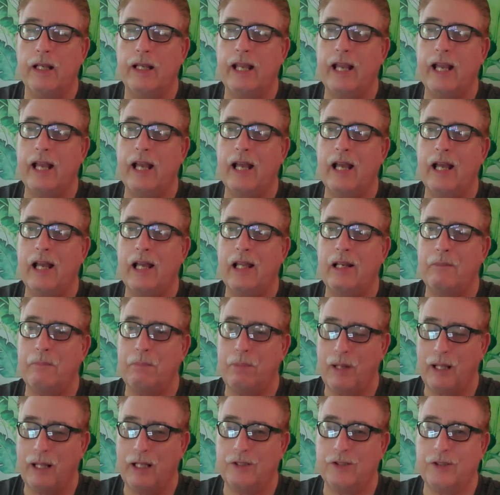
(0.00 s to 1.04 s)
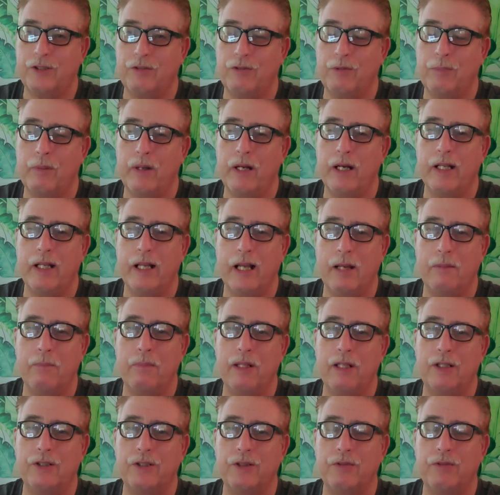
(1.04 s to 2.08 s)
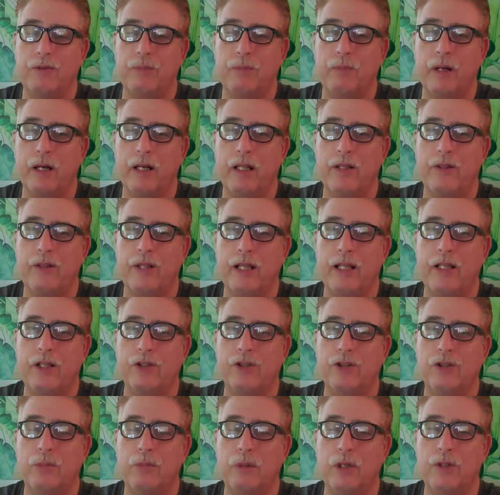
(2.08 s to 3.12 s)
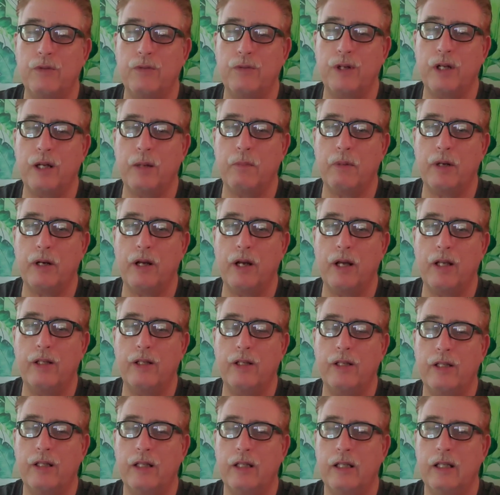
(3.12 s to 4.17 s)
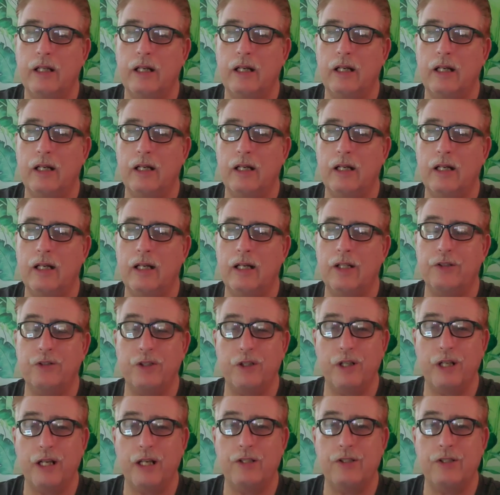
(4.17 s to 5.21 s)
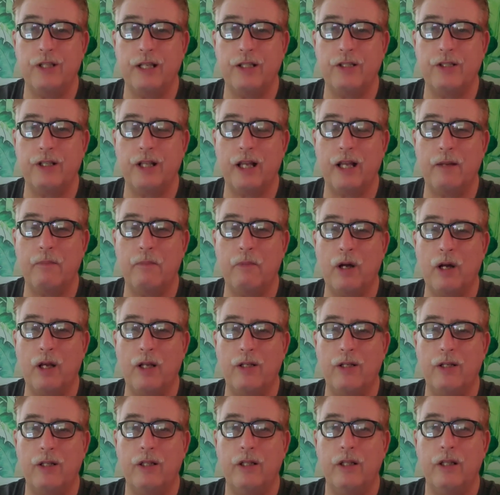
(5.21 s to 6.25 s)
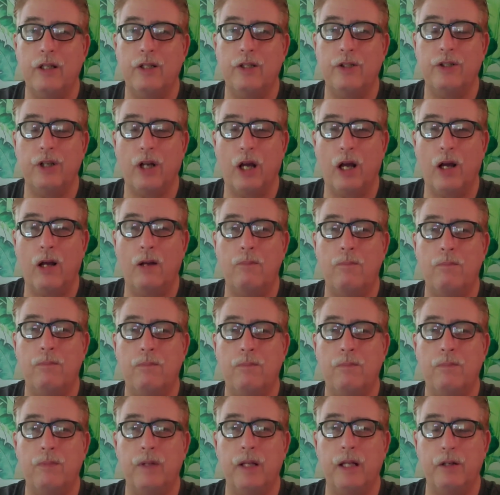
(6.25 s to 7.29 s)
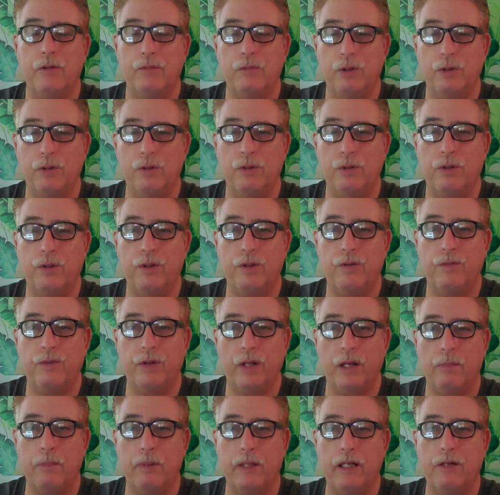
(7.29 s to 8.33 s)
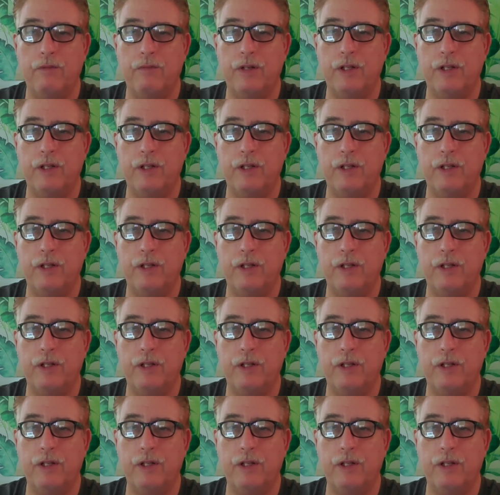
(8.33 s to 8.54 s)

God bless everybody. God bless everybody. And thank you so much for coming on. I'll see you guys next time on Tom and Ruth Filipino